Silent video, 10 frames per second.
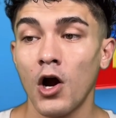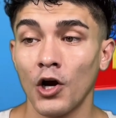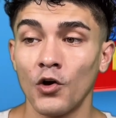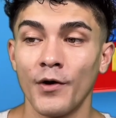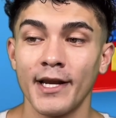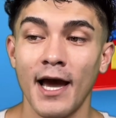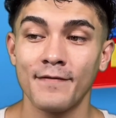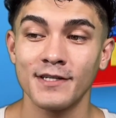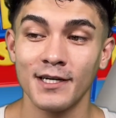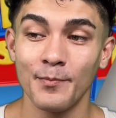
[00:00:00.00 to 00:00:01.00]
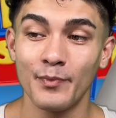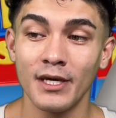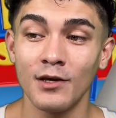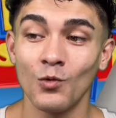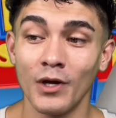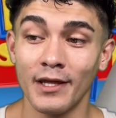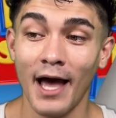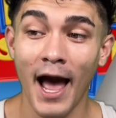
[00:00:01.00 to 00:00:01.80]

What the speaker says: are going to have to compete with